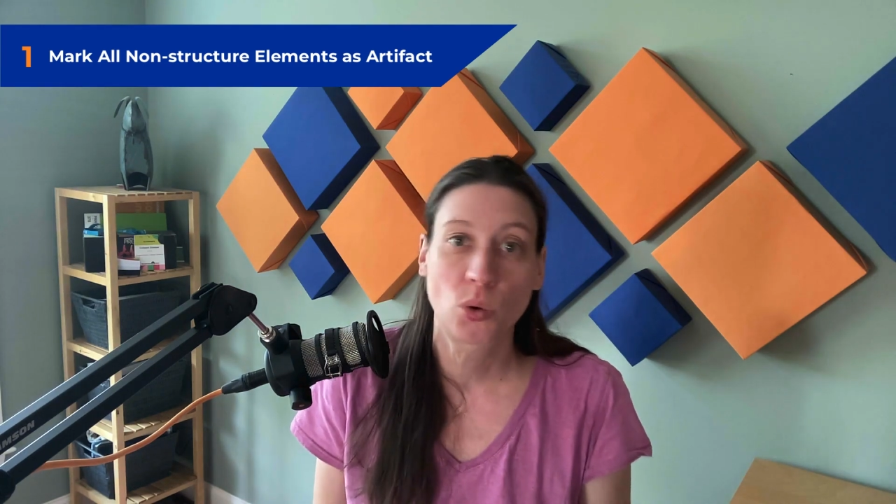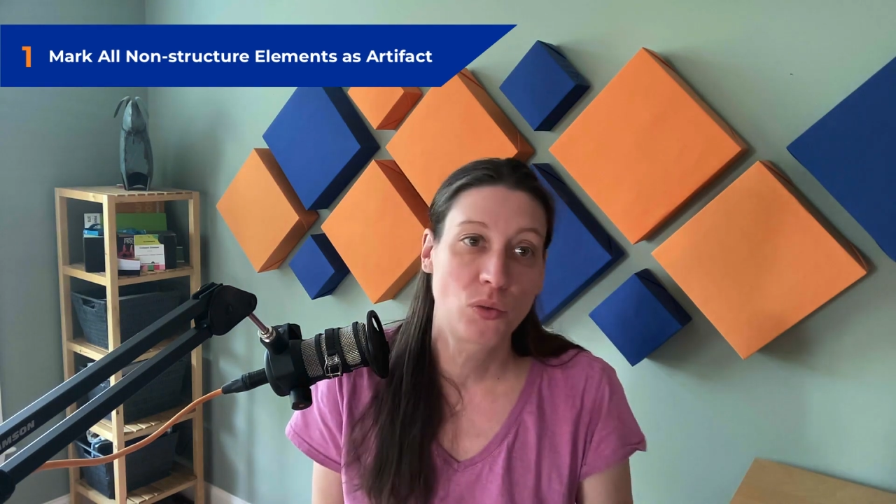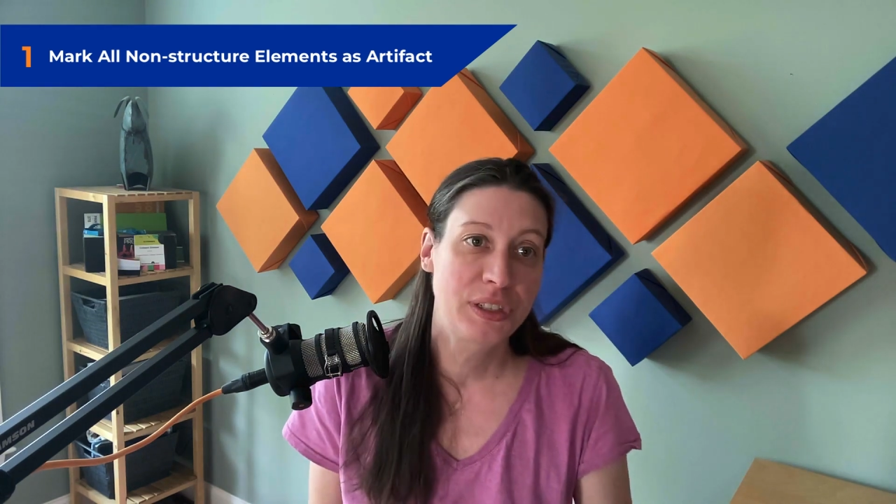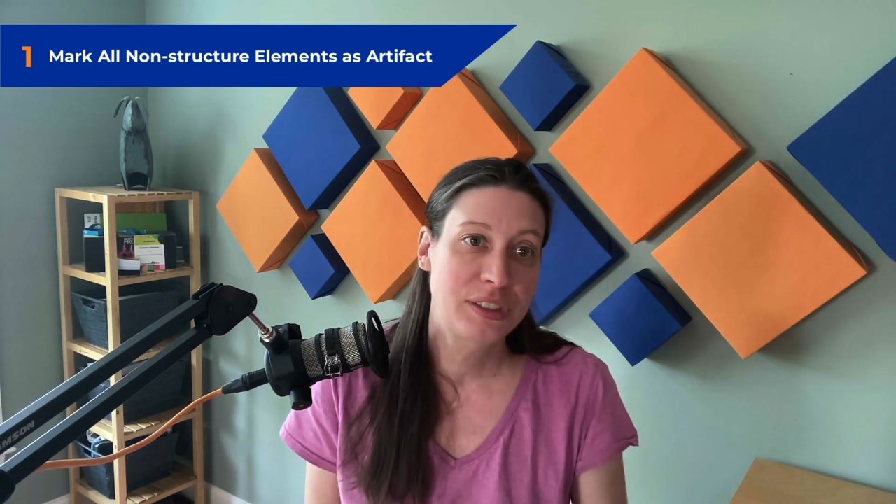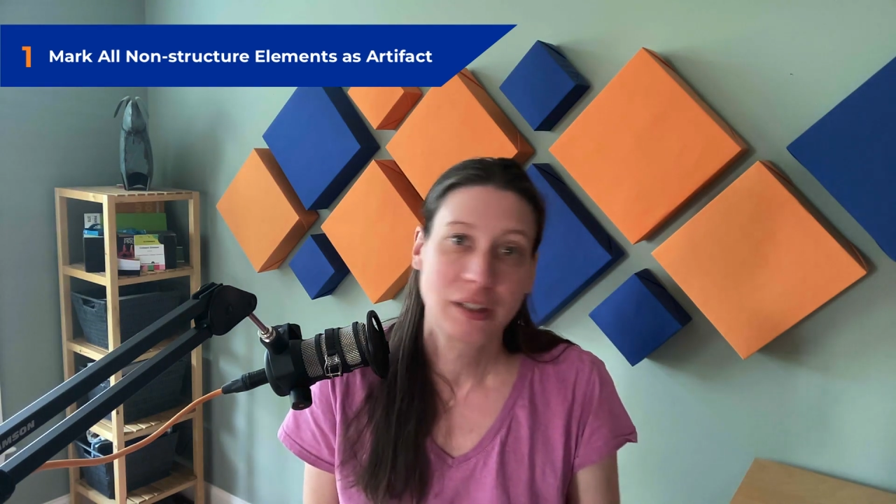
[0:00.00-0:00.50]
or
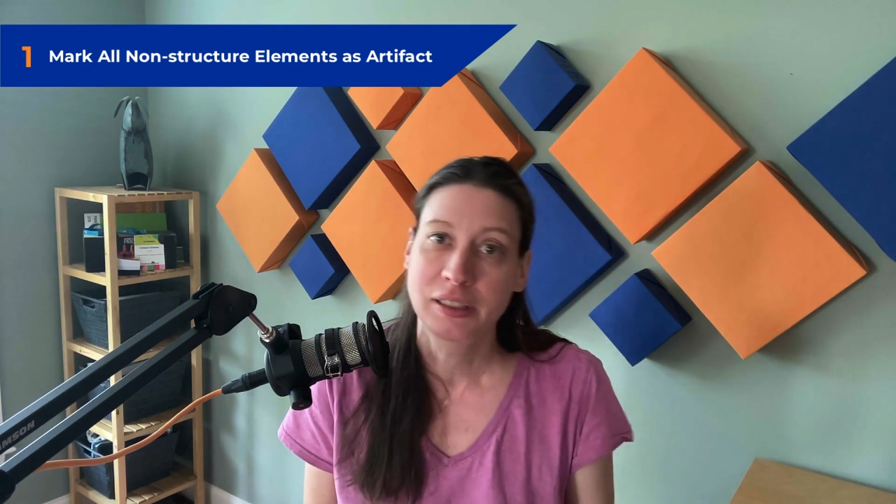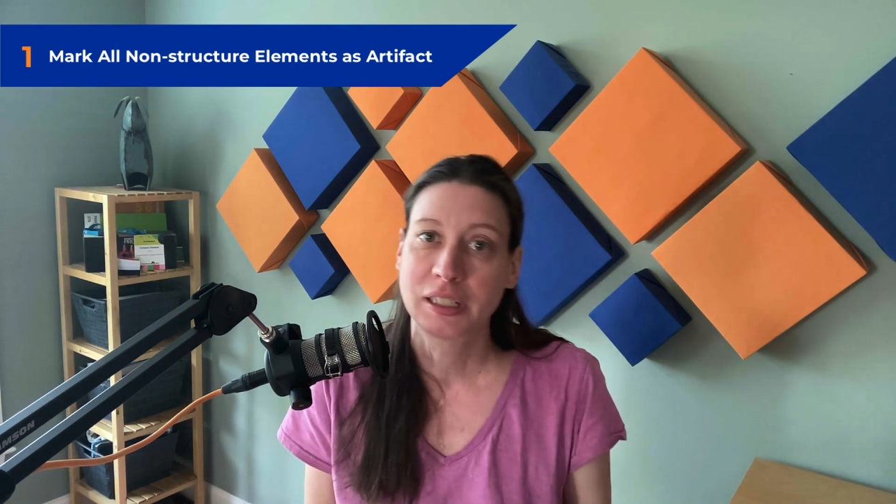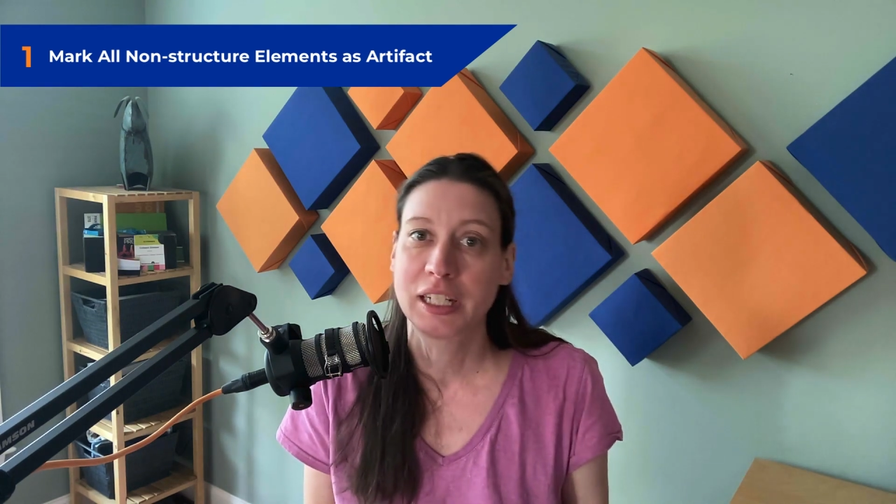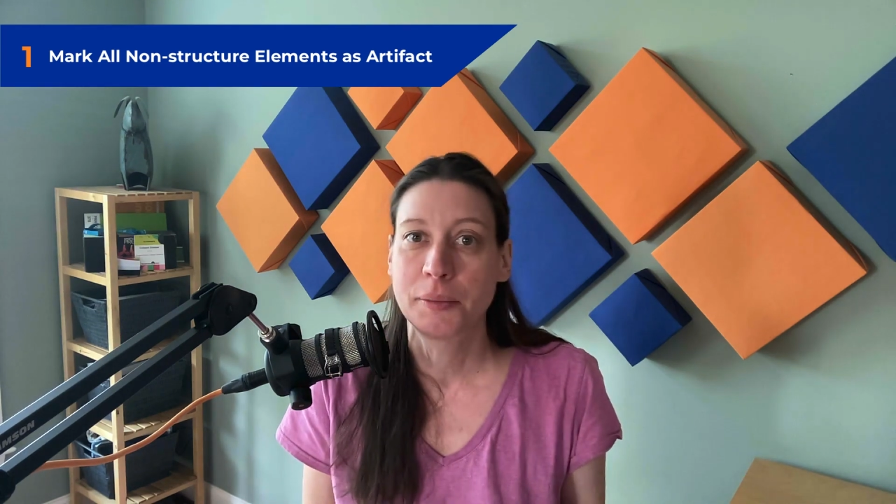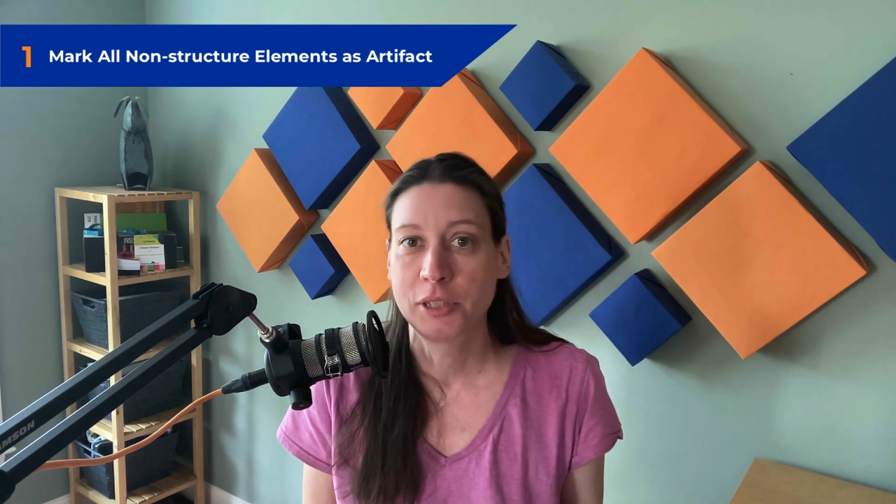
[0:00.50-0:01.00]

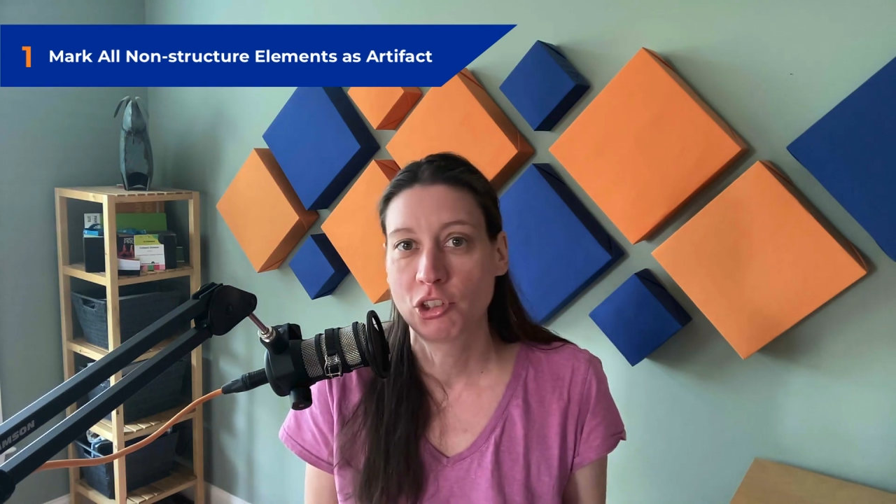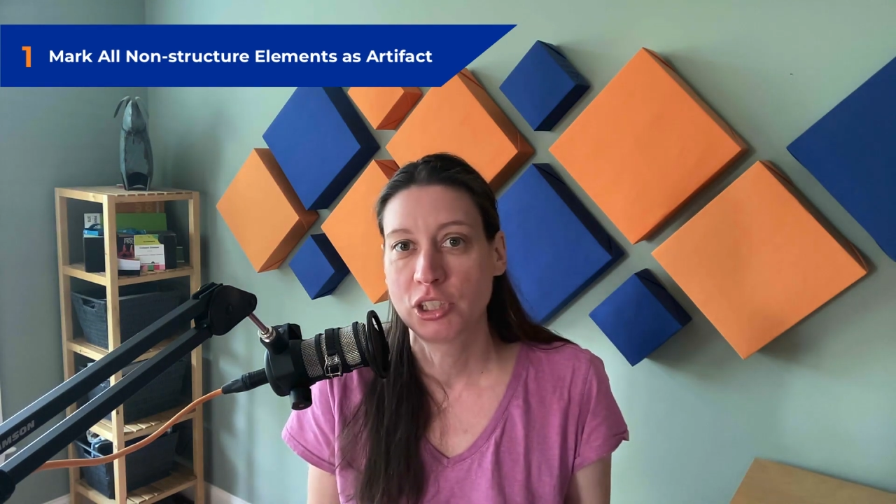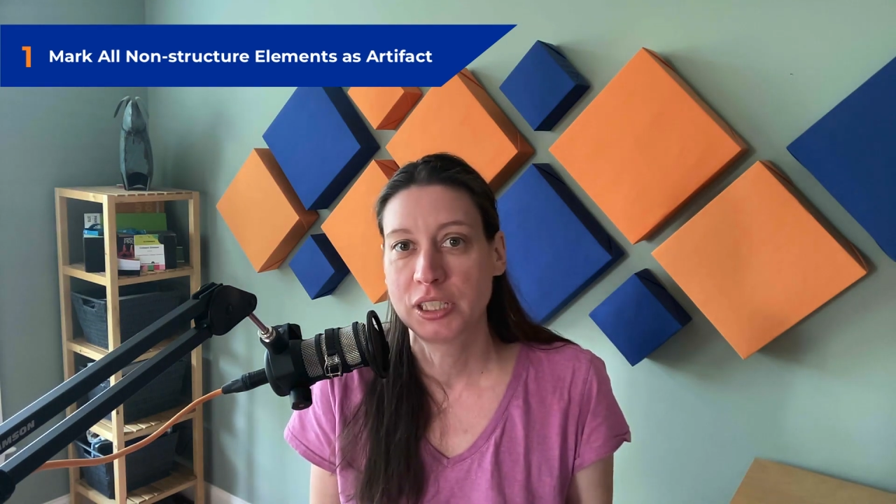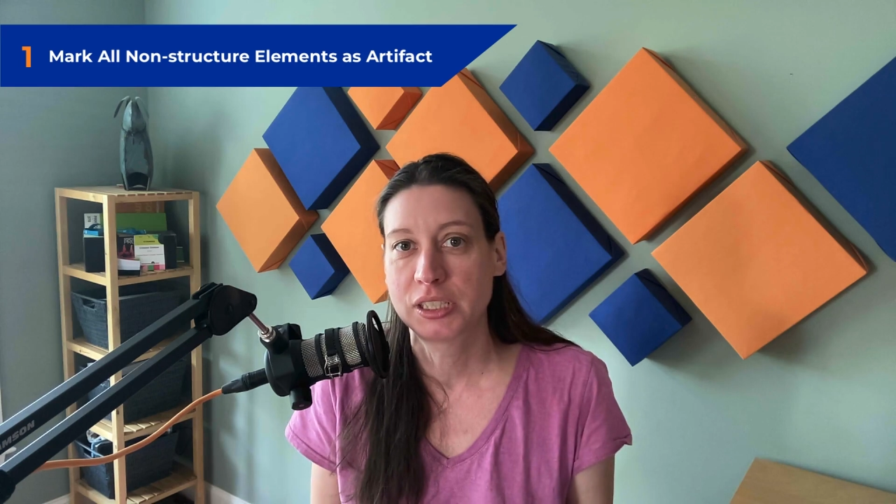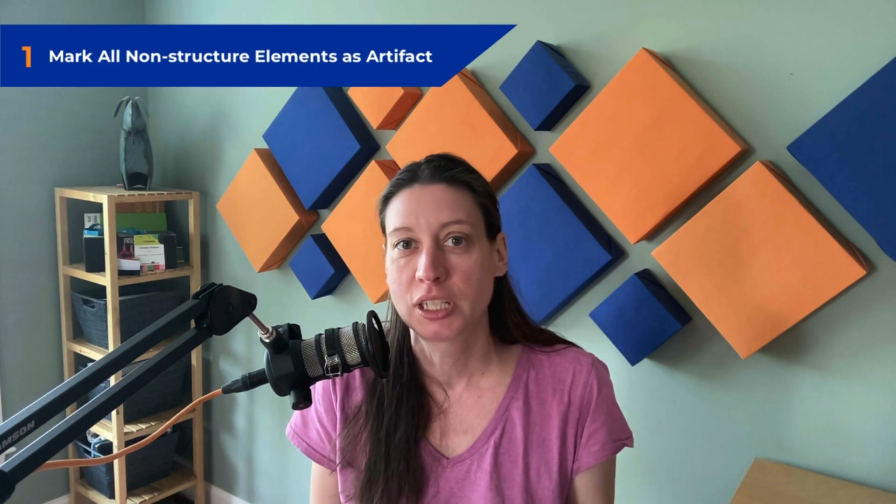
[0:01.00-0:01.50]
redundant
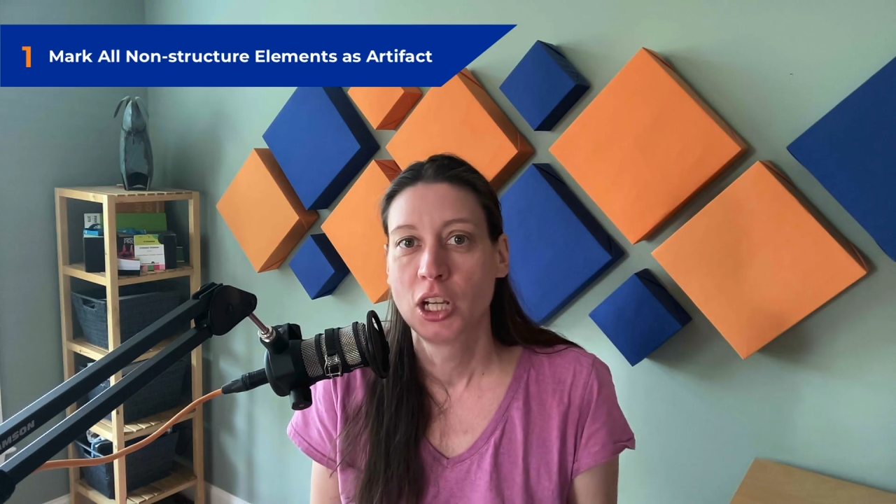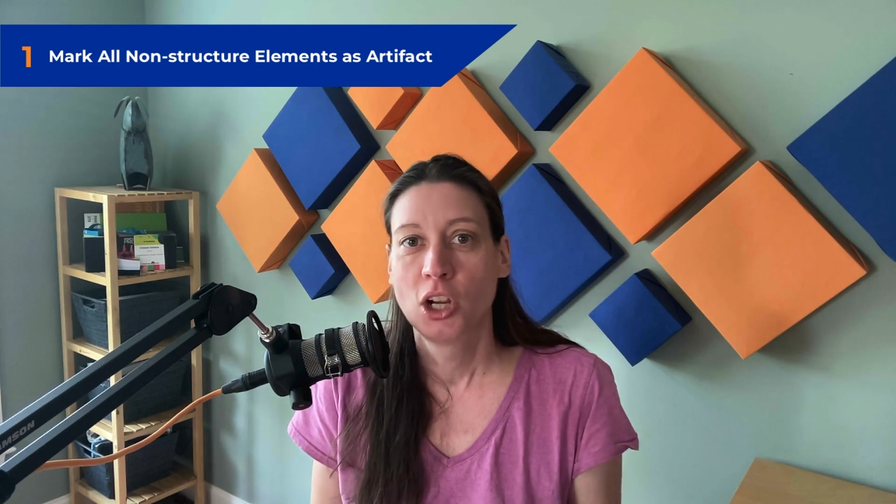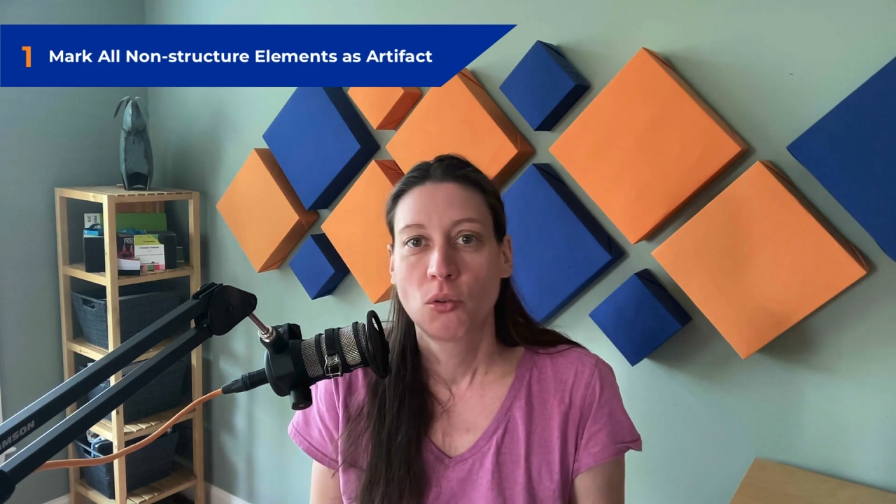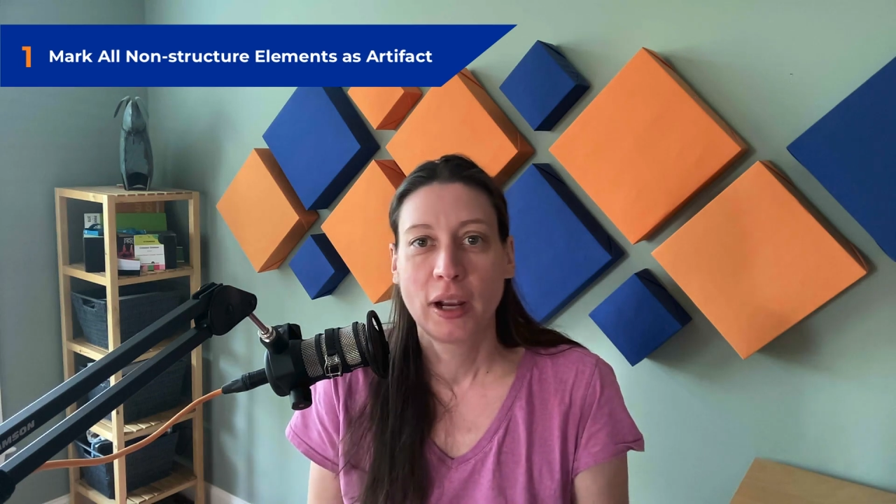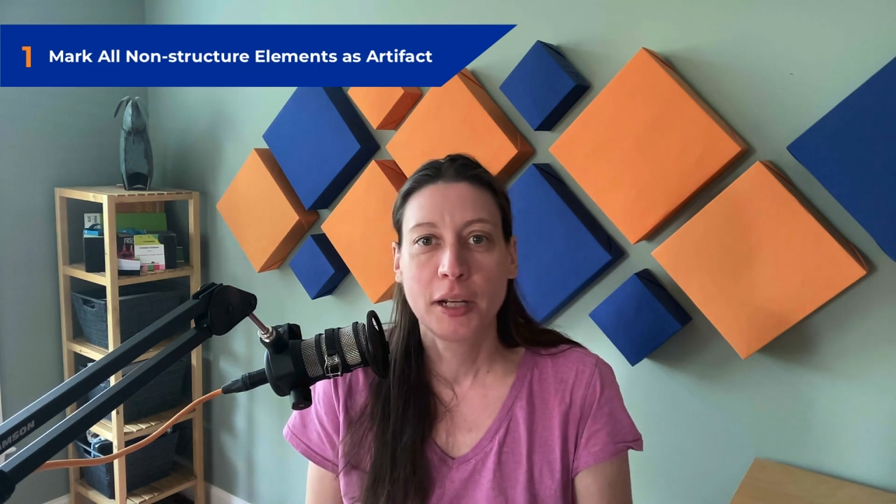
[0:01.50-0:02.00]
images,
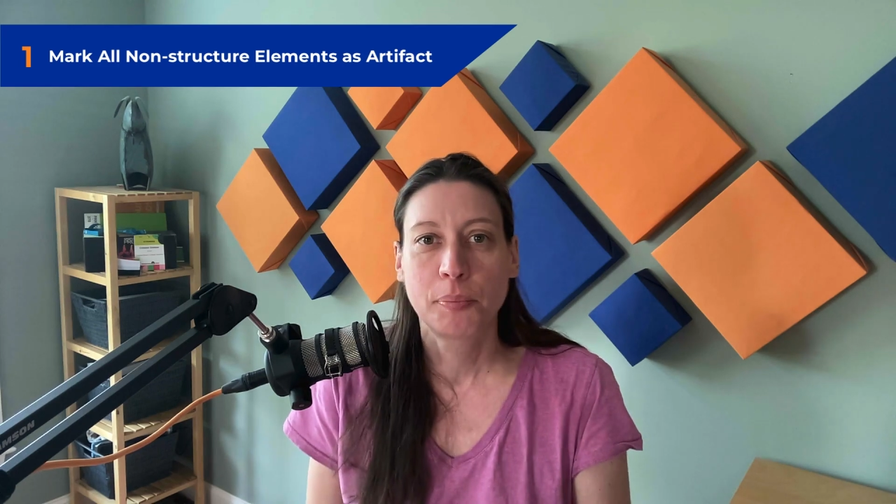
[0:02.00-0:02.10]
right?